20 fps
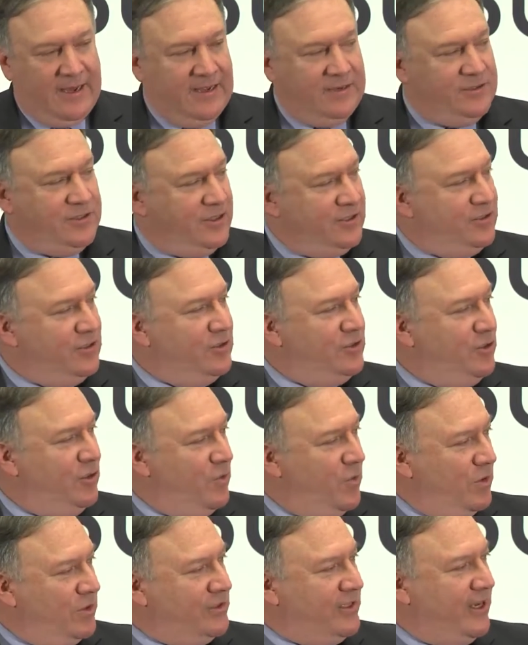just as you
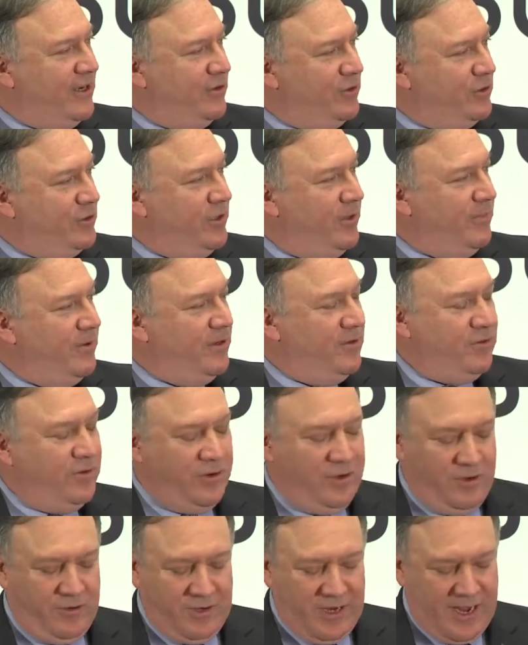were, Senator Lieberman,
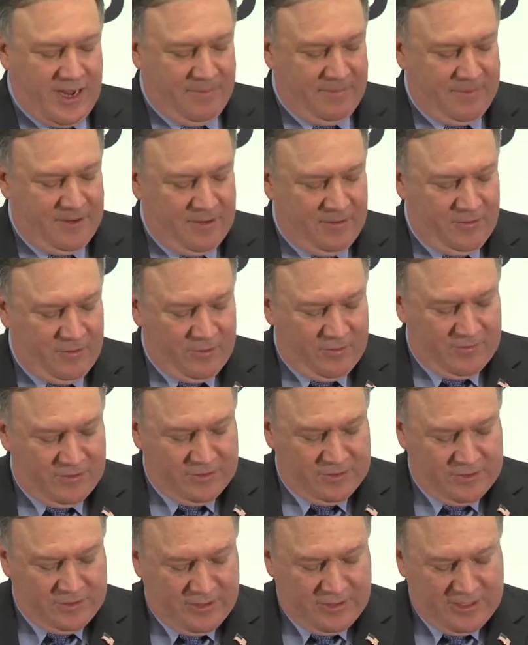during your time in
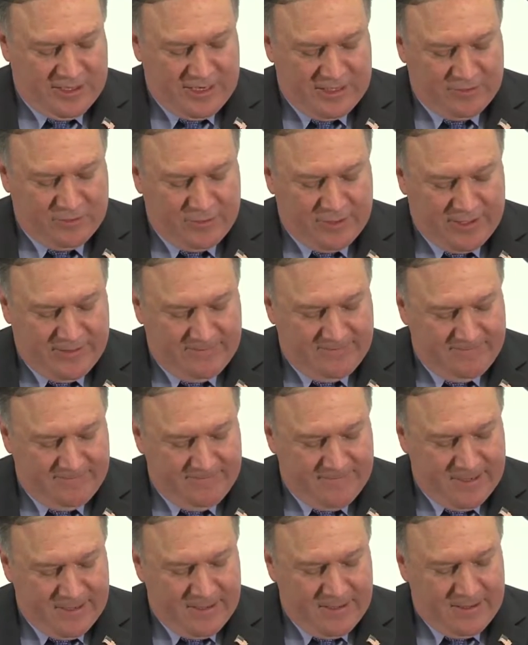service to the country.
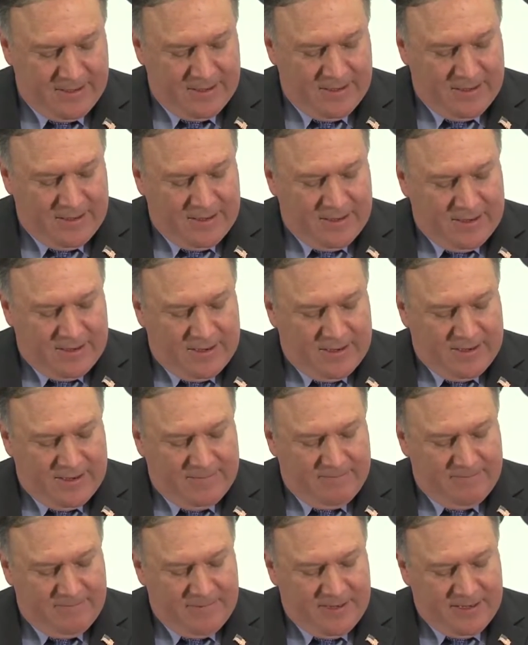
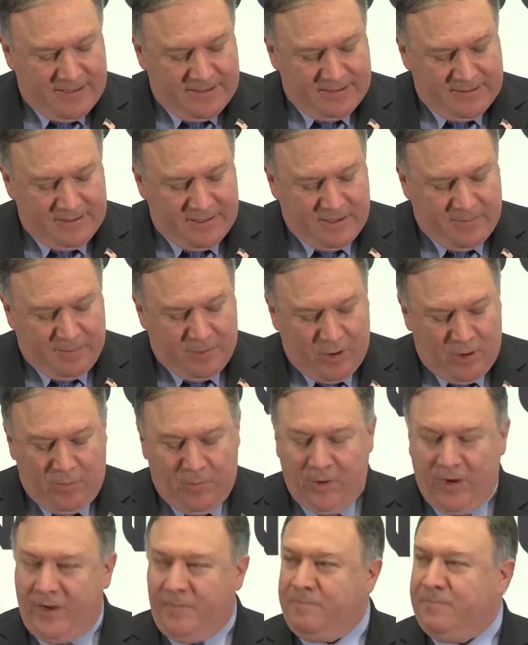It's an
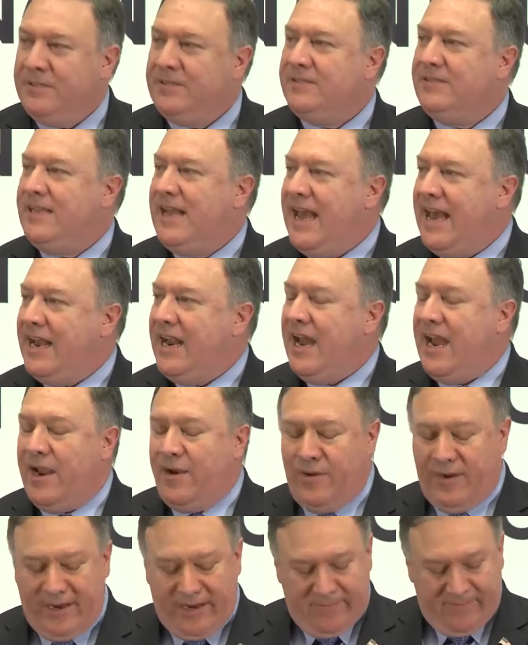appropriate but sad
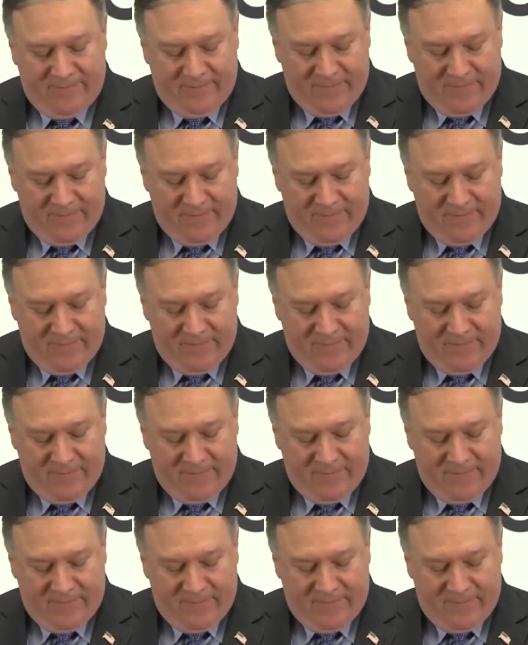irony